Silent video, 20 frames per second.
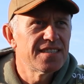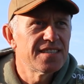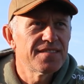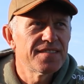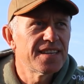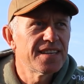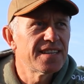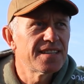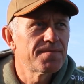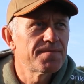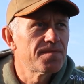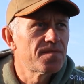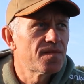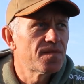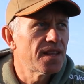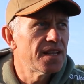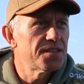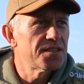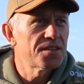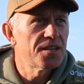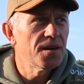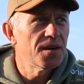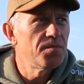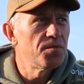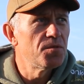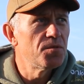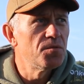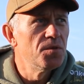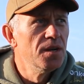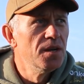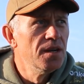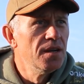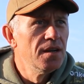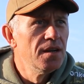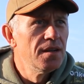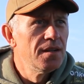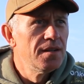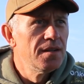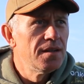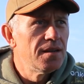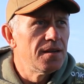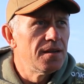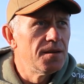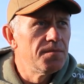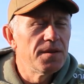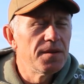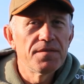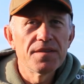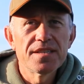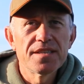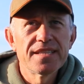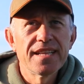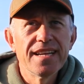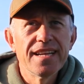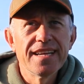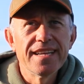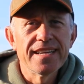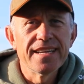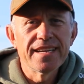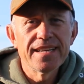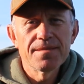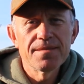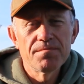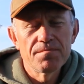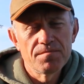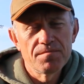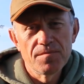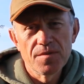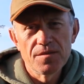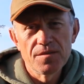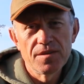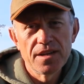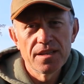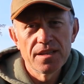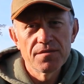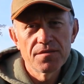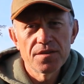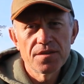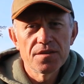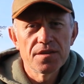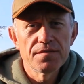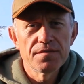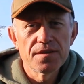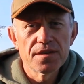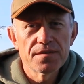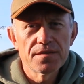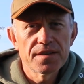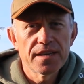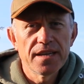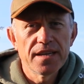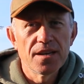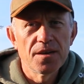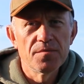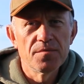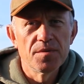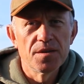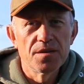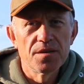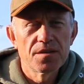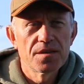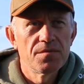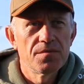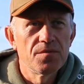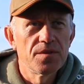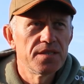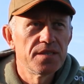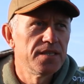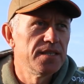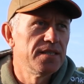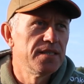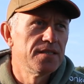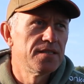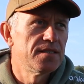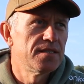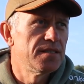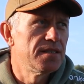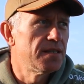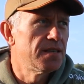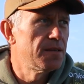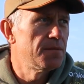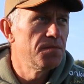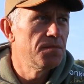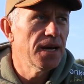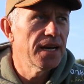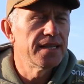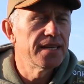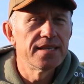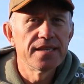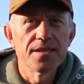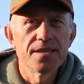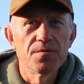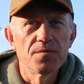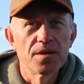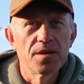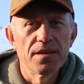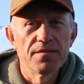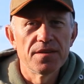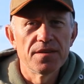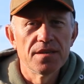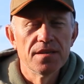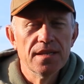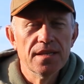I think there's a couple, if they're still in here, around 35 kilo mark, which is 80 or whatever.